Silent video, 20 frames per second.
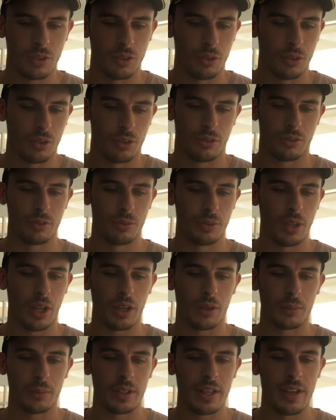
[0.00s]
also,
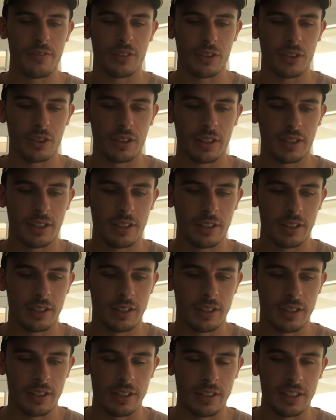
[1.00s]
like we haven't got
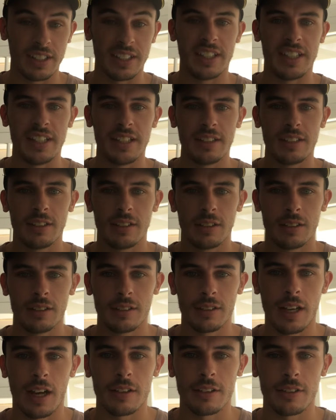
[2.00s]
the, the king
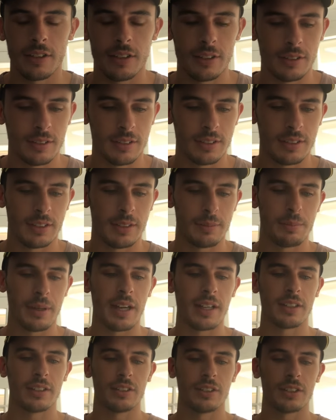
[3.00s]
Gutho
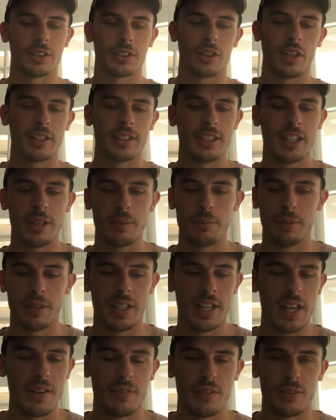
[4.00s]
back on the side yet,
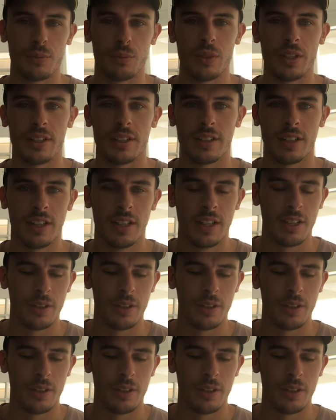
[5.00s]
but even with